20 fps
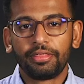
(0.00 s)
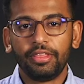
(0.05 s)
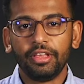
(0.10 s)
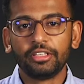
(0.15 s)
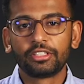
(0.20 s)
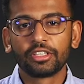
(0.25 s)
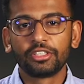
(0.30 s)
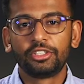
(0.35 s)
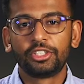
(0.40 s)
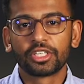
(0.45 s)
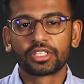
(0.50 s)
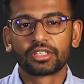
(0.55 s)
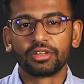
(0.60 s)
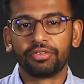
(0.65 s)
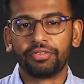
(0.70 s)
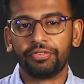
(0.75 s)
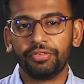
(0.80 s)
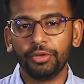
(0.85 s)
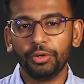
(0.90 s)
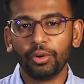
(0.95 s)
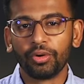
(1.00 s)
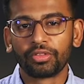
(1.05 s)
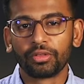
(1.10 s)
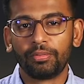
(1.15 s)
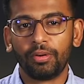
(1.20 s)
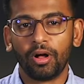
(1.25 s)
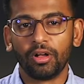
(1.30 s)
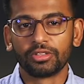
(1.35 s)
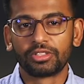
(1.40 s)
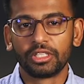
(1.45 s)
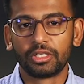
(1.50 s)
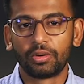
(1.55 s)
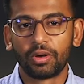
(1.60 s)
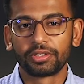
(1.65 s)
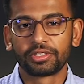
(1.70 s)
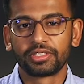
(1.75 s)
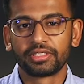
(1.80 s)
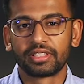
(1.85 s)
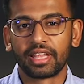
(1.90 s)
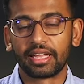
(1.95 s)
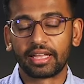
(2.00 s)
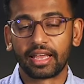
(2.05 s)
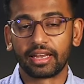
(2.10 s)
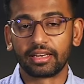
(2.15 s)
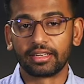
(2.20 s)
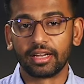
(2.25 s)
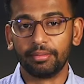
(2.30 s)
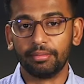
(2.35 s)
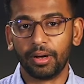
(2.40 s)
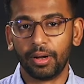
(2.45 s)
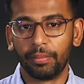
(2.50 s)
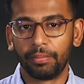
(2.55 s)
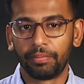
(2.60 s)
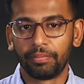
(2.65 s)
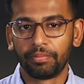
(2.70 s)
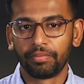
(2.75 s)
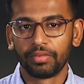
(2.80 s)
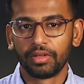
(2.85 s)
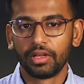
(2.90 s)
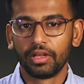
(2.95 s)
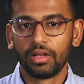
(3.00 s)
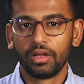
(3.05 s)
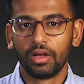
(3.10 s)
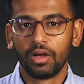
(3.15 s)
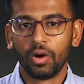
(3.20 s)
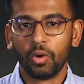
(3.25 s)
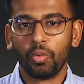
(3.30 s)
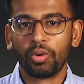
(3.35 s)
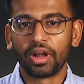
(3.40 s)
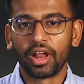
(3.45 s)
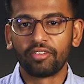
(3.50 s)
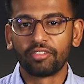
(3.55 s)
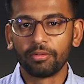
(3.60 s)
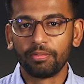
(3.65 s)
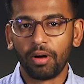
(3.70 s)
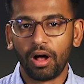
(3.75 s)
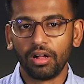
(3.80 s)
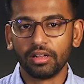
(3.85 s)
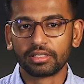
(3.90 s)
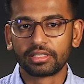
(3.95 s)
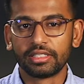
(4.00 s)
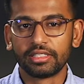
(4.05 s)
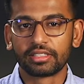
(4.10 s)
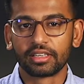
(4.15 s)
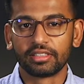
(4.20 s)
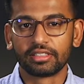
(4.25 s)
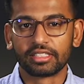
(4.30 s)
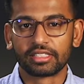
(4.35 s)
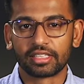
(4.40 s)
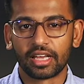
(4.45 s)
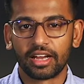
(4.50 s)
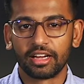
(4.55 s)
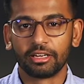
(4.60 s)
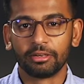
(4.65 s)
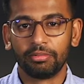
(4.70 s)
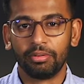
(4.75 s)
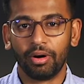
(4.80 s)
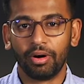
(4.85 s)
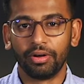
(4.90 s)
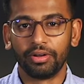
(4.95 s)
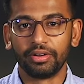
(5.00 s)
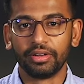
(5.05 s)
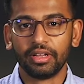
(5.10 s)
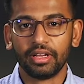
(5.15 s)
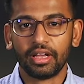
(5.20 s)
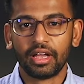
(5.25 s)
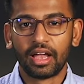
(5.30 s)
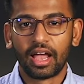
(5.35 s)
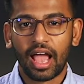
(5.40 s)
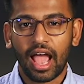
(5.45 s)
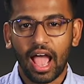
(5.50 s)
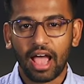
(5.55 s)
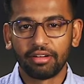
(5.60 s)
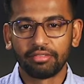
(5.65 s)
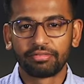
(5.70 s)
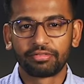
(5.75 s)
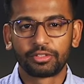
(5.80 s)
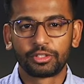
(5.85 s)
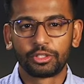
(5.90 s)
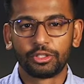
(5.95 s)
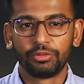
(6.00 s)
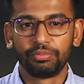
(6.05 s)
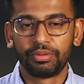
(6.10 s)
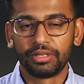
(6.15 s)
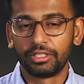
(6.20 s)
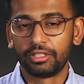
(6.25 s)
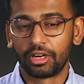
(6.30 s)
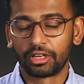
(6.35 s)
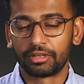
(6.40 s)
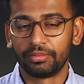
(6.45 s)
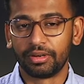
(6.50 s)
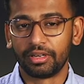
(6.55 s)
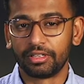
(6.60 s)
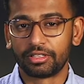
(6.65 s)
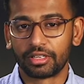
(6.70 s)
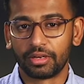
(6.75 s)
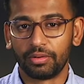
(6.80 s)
These are just a few of the policy questions that can come up. Whatever policies are decided upon have to be documented